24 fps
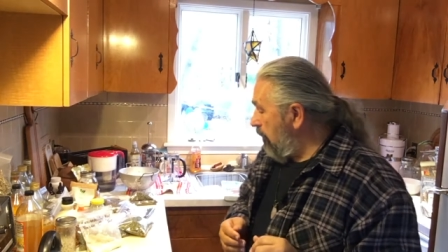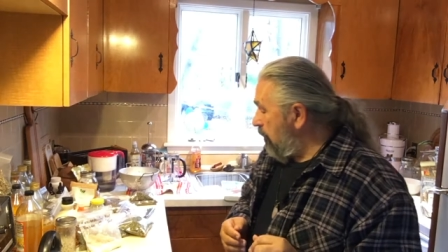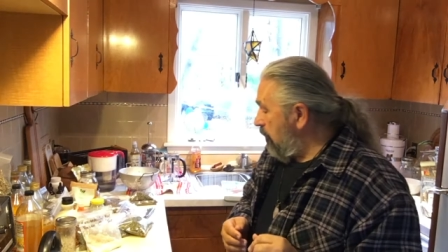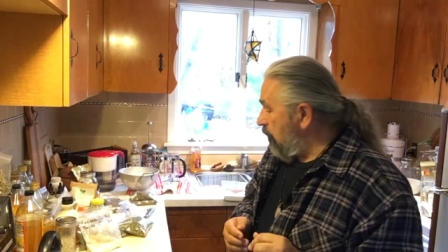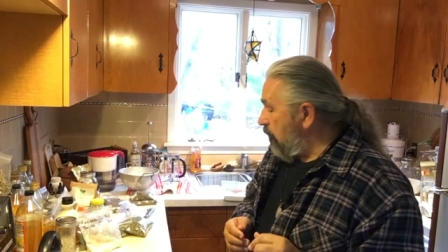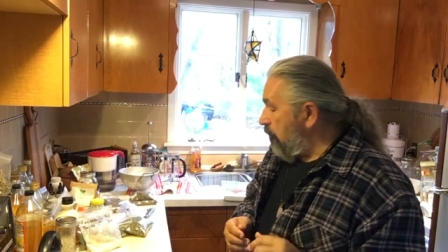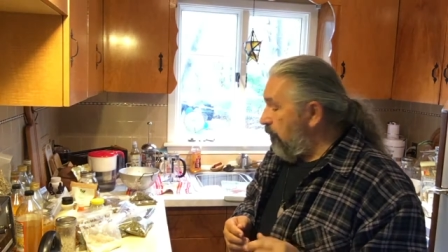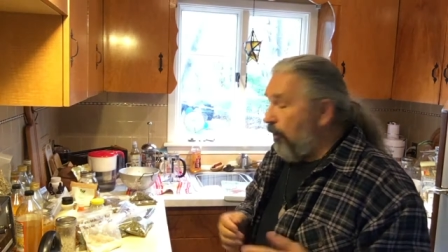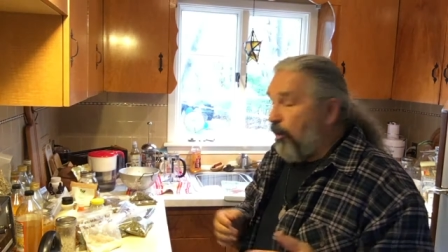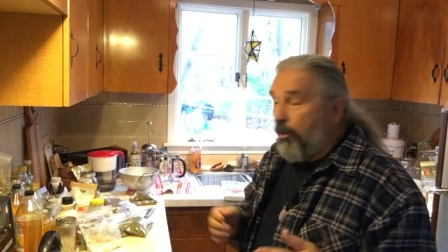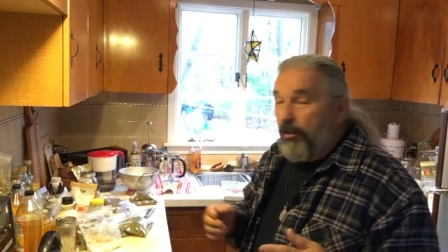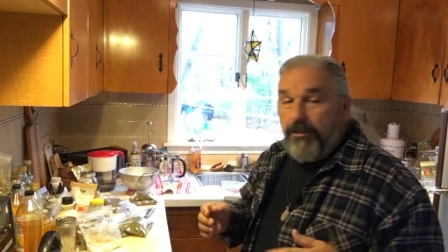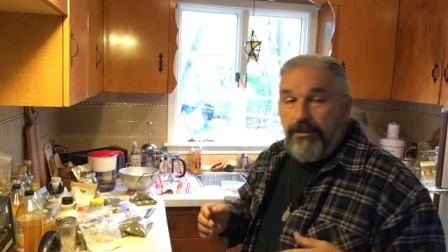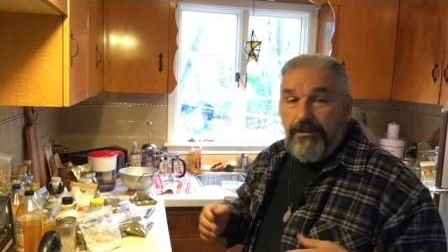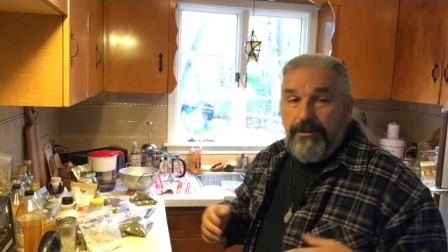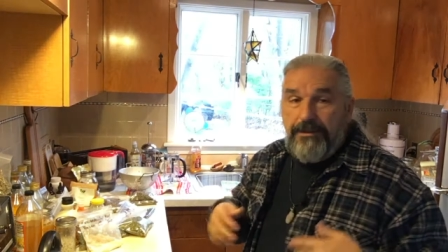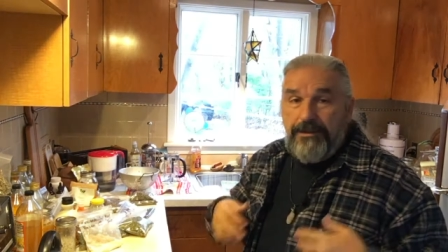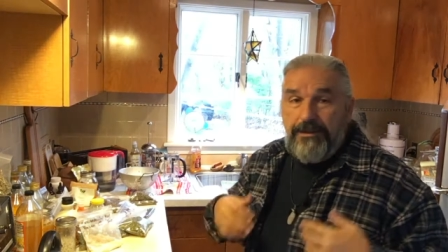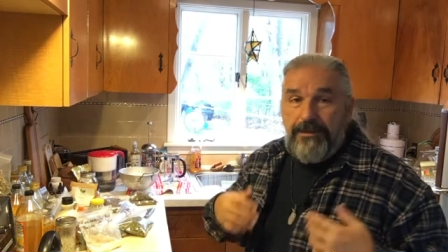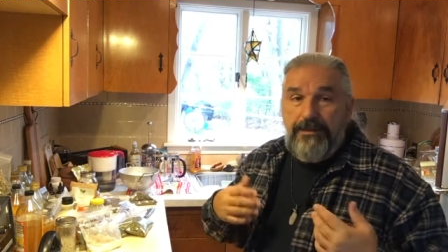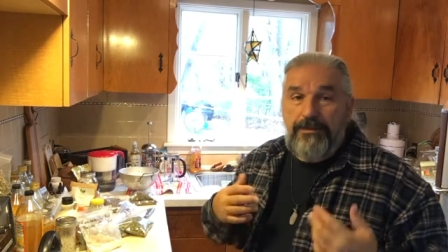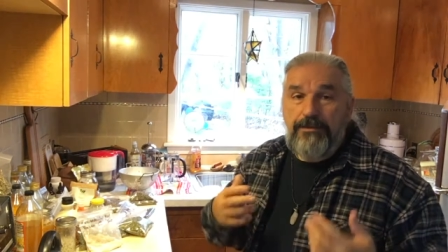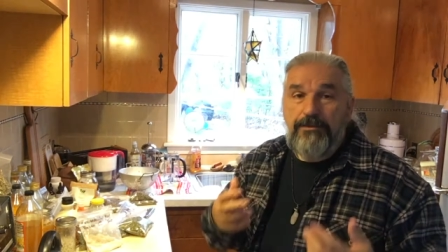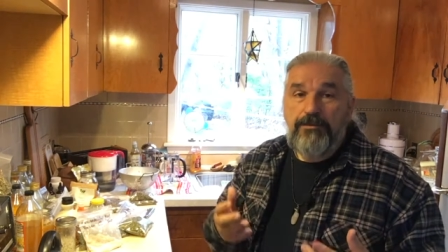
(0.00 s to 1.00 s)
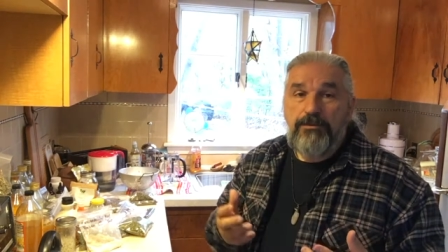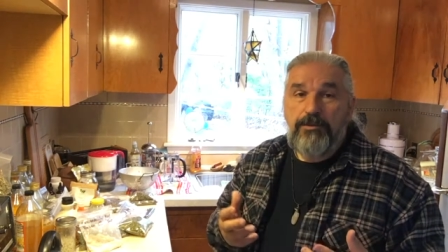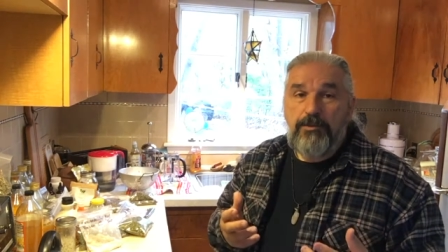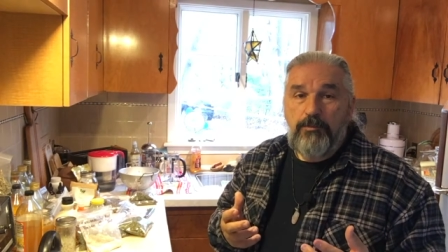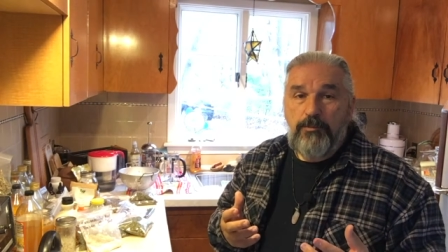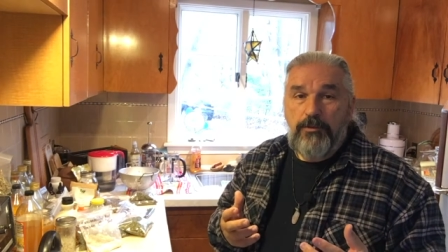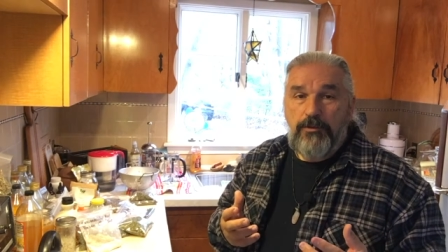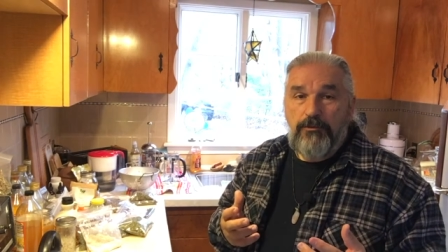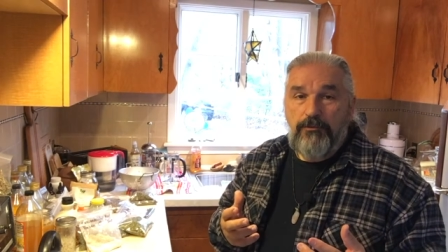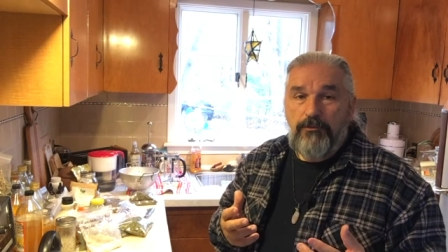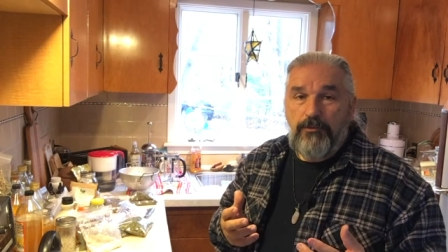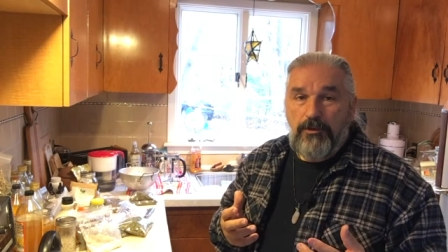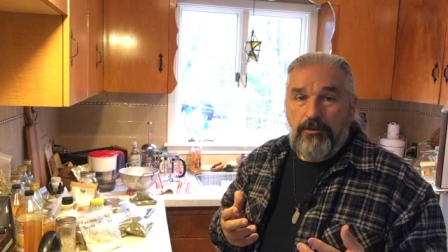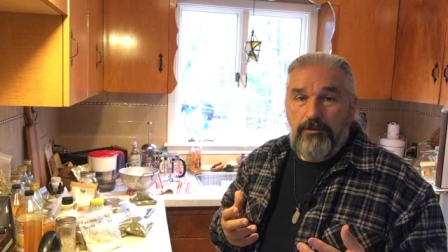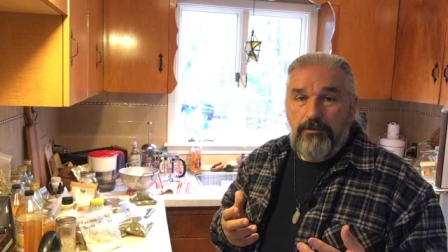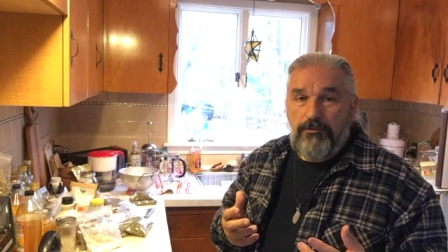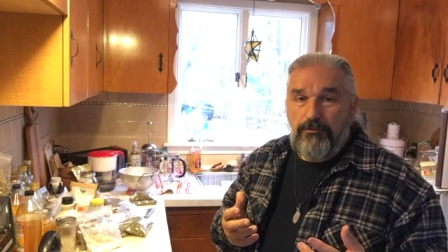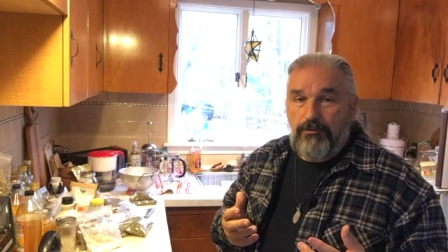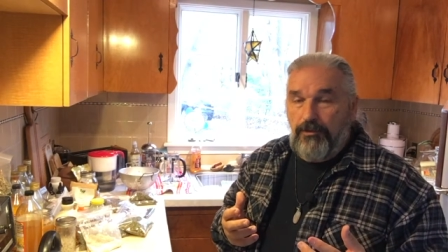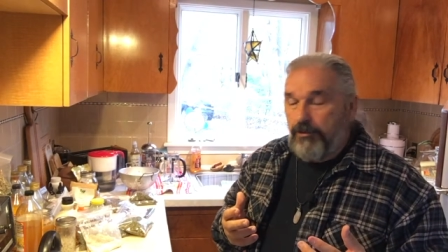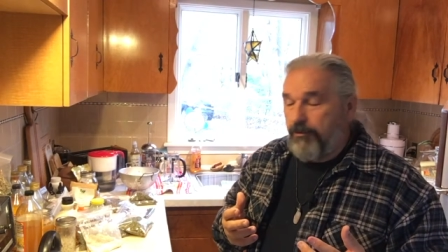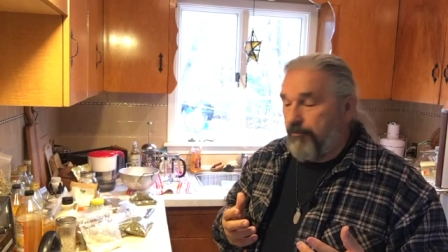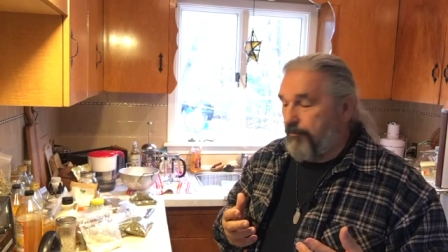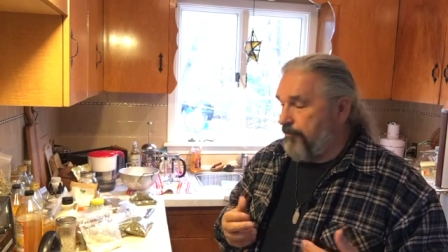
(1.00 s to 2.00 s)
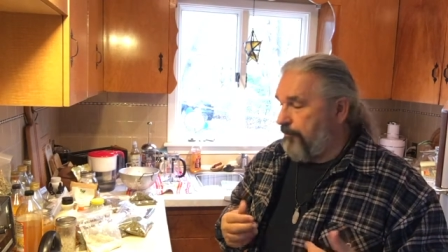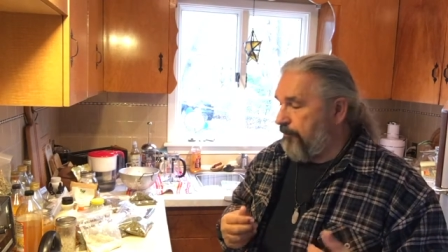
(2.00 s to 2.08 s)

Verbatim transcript: Your body needs to be filtering.